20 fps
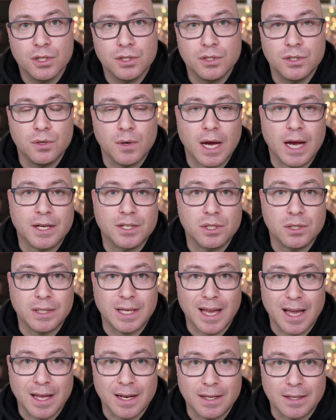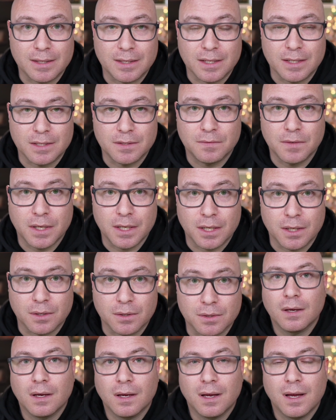to actually edit these
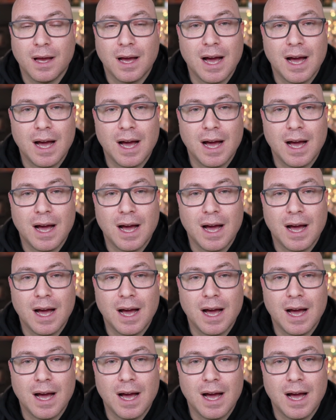videos.